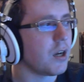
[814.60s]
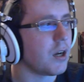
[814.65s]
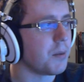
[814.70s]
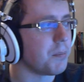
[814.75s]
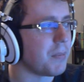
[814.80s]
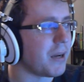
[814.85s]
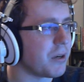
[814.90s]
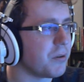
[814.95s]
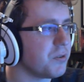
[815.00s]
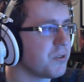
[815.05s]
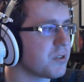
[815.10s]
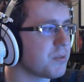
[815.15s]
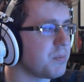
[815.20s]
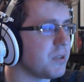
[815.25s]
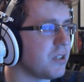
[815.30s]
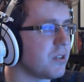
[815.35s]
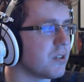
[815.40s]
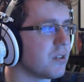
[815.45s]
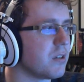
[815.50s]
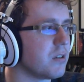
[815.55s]
amounts,
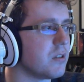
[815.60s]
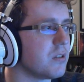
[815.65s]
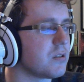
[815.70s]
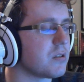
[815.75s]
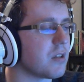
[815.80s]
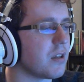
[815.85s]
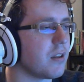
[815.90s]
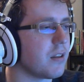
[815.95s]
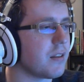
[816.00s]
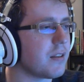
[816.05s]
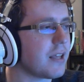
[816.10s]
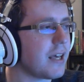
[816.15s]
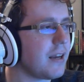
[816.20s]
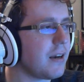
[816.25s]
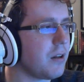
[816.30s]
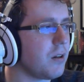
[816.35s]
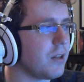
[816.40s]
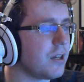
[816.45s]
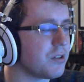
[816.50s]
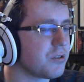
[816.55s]
because
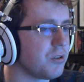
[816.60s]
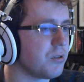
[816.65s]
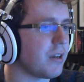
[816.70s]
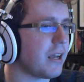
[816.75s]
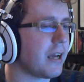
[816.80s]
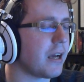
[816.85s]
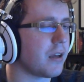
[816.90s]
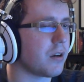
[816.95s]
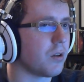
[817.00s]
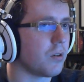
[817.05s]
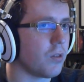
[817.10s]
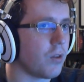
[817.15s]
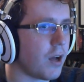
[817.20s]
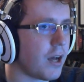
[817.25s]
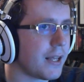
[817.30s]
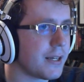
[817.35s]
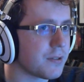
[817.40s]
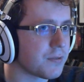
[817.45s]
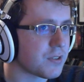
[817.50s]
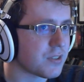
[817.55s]
that allows you to add a
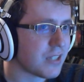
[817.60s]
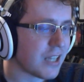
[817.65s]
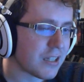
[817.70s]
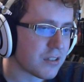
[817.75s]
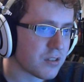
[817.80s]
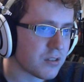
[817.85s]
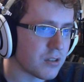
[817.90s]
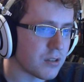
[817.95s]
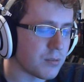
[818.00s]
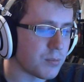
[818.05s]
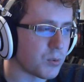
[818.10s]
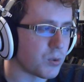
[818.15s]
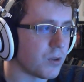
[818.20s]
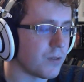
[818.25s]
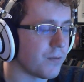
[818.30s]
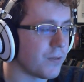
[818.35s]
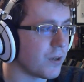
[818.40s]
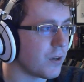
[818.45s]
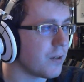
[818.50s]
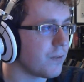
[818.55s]
lot of stats to the
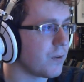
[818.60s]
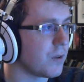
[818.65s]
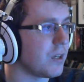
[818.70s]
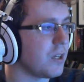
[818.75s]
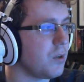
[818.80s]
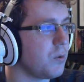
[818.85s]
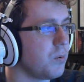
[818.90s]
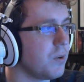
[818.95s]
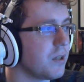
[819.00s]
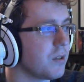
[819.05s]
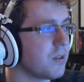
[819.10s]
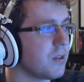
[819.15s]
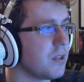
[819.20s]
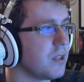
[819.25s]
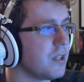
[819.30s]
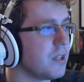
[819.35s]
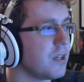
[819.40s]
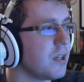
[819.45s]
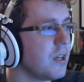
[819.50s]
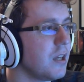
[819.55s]
board very
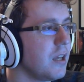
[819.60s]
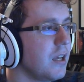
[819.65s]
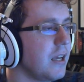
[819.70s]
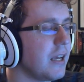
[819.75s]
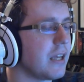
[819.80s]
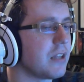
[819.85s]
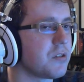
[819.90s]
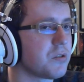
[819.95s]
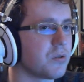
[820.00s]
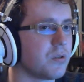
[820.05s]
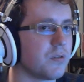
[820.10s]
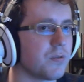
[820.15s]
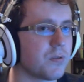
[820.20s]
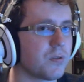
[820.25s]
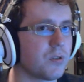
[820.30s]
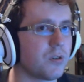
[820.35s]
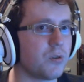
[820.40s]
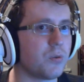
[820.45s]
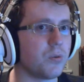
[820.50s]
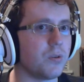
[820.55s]
quickly and sort of
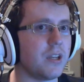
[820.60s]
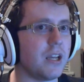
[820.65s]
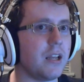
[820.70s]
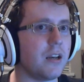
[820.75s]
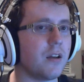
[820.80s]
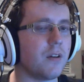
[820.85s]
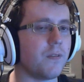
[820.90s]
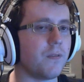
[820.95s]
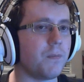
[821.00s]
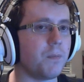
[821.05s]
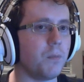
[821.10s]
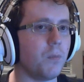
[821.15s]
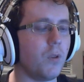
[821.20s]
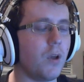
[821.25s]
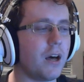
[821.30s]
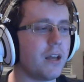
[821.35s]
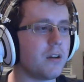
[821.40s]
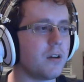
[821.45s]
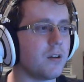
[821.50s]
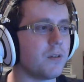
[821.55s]
create a
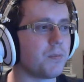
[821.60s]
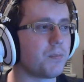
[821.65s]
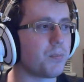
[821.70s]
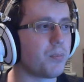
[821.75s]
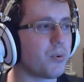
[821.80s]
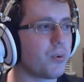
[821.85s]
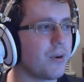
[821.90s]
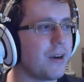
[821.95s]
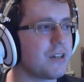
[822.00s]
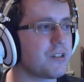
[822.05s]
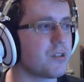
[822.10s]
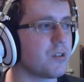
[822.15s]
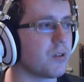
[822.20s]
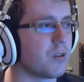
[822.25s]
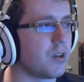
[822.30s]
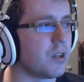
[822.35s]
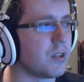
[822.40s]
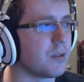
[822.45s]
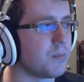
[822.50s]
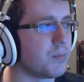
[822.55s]
lot of
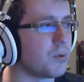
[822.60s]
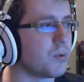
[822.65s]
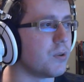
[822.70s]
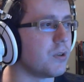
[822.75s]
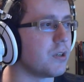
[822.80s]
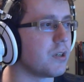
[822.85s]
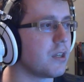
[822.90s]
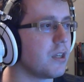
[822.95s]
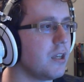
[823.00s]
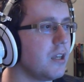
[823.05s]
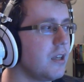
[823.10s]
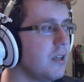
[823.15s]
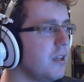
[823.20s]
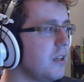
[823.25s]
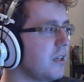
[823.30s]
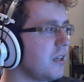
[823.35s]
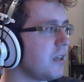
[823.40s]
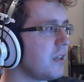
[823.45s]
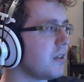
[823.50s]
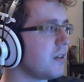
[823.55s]
pressure on the board
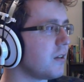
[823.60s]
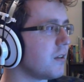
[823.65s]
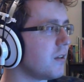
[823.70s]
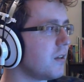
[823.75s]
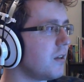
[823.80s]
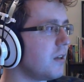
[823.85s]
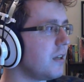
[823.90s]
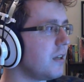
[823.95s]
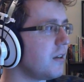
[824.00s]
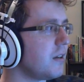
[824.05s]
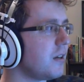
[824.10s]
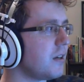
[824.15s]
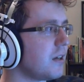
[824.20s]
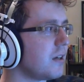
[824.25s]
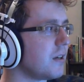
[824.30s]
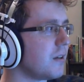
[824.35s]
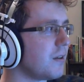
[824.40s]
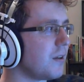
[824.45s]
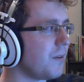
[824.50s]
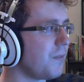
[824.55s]
in
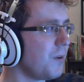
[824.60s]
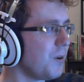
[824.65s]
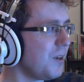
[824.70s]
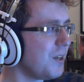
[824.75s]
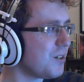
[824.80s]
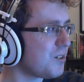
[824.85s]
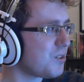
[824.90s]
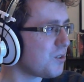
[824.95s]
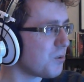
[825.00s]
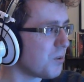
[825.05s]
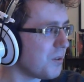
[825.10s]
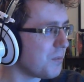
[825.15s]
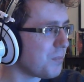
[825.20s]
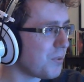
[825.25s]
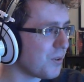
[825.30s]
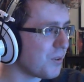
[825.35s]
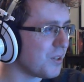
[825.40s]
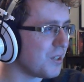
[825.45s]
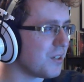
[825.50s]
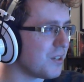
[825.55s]
a very short
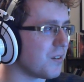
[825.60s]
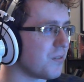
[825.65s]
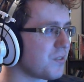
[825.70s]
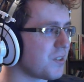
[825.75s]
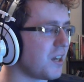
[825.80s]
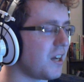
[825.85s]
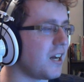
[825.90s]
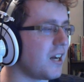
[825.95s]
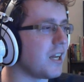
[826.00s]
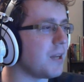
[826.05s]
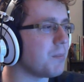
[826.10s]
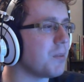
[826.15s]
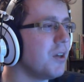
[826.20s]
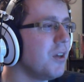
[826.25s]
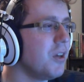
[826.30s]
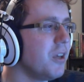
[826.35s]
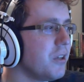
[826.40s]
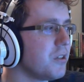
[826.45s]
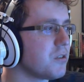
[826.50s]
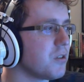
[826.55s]
period of time.
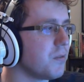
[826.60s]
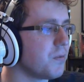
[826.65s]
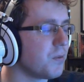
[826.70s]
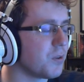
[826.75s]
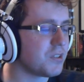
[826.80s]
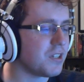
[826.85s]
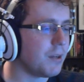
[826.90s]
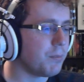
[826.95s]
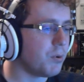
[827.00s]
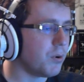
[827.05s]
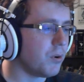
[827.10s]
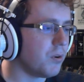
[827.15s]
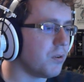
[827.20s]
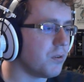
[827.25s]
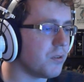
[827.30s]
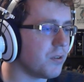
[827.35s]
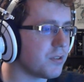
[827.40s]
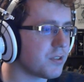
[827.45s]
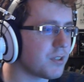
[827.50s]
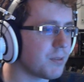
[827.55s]
So for
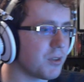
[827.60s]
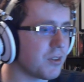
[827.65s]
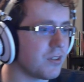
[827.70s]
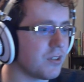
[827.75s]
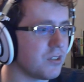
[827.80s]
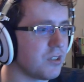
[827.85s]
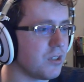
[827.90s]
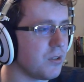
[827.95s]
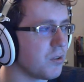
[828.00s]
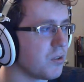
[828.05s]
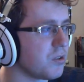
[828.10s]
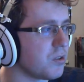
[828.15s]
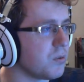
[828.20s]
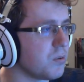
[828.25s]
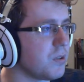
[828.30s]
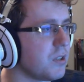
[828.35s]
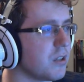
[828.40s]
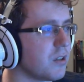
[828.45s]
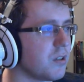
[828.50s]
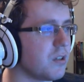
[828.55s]
example, some of the things that you can
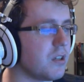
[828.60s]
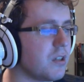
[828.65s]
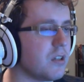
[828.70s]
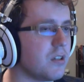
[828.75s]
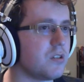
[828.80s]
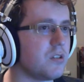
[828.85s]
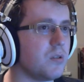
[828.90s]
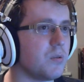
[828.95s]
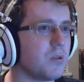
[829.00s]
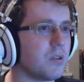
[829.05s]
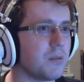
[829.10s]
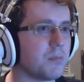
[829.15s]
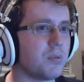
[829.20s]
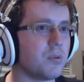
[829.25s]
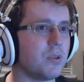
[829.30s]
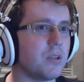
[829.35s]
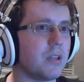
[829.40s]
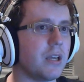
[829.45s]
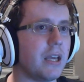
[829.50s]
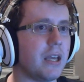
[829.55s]
do here is you can
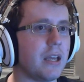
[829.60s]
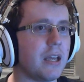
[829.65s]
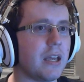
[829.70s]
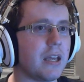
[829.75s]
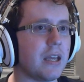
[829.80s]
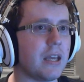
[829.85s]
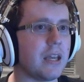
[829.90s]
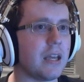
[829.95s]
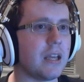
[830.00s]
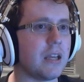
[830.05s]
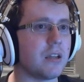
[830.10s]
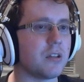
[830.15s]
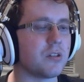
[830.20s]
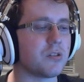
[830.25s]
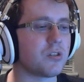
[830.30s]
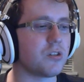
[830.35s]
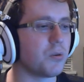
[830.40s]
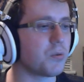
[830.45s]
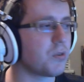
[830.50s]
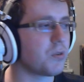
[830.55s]
play a
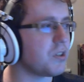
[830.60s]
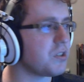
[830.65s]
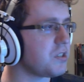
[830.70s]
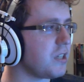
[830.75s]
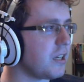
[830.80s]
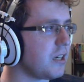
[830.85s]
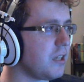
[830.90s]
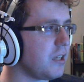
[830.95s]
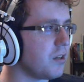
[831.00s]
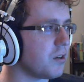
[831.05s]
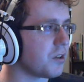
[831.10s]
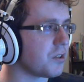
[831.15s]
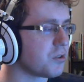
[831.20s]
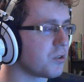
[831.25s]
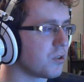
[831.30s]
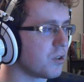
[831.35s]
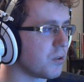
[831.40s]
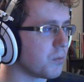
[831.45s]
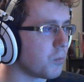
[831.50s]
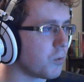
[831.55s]
Snowcrust Yeti on
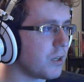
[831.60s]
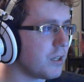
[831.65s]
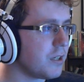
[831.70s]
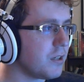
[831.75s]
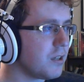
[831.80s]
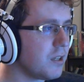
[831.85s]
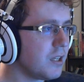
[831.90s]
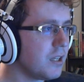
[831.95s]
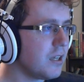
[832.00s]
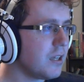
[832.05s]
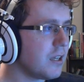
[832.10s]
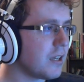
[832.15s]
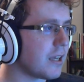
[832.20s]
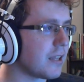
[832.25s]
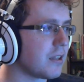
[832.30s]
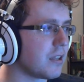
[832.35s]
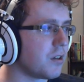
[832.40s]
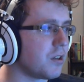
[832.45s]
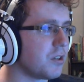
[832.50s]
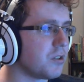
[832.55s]
turn 1,
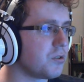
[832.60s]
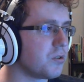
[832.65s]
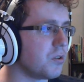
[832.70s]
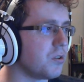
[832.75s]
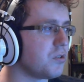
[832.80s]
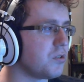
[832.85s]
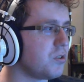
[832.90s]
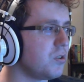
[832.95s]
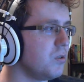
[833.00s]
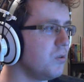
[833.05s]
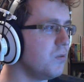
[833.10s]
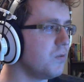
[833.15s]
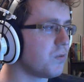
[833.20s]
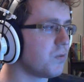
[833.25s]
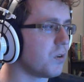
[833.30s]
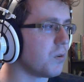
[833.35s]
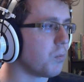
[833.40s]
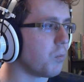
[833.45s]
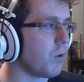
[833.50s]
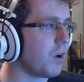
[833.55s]
and then on turn 2
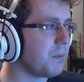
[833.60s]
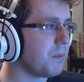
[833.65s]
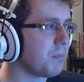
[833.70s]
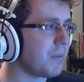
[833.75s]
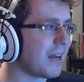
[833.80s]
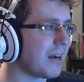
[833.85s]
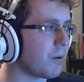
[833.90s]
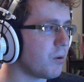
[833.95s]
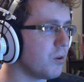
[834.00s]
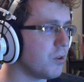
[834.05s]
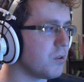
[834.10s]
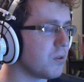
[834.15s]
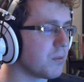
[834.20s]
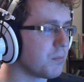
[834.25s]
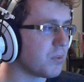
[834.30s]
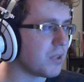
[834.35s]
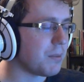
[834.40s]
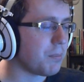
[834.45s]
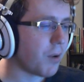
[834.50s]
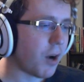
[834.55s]
for 1 power you
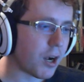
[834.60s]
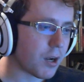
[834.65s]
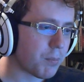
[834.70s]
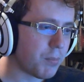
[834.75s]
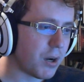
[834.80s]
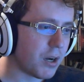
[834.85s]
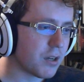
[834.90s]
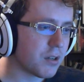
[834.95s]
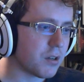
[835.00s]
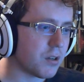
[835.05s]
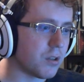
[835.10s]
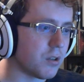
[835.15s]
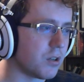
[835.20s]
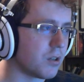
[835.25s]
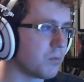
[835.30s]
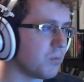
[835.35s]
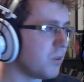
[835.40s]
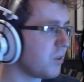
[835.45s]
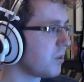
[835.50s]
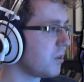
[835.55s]
can play Pokpok
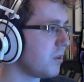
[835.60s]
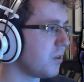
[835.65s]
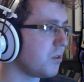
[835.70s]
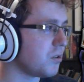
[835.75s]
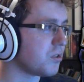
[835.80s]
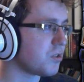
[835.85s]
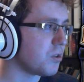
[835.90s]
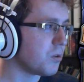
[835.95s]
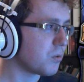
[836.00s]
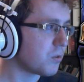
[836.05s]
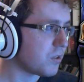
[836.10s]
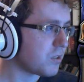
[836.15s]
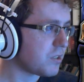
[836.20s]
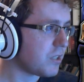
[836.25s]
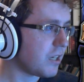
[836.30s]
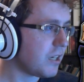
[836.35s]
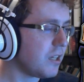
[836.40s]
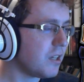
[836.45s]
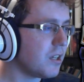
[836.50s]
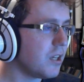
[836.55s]
along with another Snowcrust
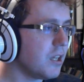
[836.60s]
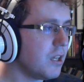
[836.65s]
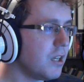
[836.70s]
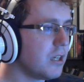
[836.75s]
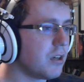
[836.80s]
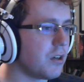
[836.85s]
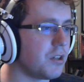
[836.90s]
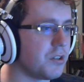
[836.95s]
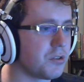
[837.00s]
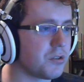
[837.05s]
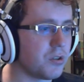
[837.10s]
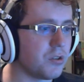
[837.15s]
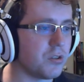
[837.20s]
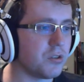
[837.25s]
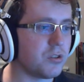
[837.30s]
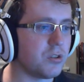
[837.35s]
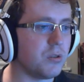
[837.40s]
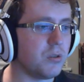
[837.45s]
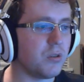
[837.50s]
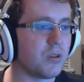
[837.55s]
Yeti. On
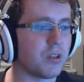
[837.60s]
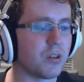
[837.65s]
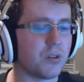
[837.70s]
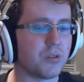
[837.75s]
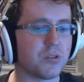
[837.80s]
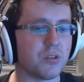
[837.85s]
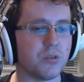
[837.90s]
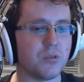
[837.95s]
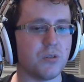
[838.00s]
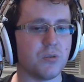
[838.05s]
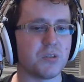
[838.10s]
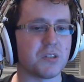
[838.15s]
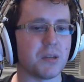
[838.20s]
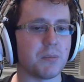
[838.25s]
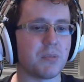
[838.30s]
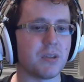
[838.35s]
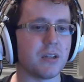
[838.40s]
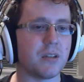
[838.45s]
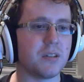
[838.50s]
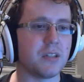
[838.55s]
turn 2 you can also do
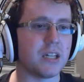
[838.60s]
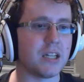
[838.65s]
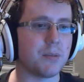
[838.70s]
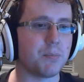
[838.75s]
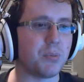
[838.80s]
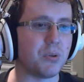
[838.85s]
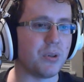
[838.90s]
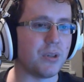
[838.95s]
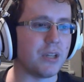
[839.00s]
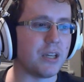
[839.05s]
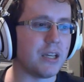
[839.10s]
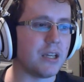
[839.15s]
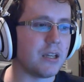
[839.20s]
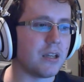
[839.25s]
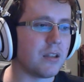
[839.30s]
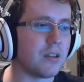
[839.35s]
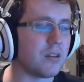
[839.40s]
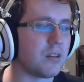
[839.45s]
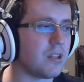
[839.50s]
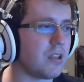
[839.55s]
something like
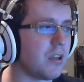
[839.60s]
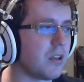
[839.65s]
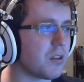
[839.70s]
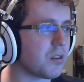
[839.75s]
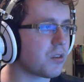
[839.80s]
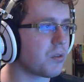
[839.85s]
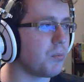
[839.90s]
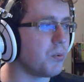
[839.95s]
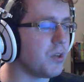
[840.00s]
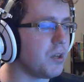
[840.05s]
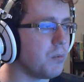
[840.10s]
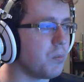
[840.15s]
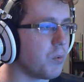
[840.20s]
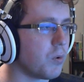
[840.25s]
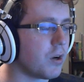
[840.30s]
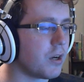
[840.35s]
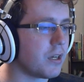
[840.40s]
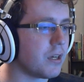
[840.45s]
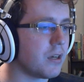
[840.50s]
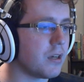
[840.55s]
play the
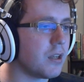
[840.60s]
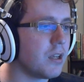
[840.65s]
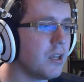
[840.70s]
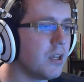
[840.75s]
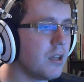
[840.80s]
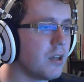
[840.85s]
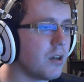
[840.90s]
3/1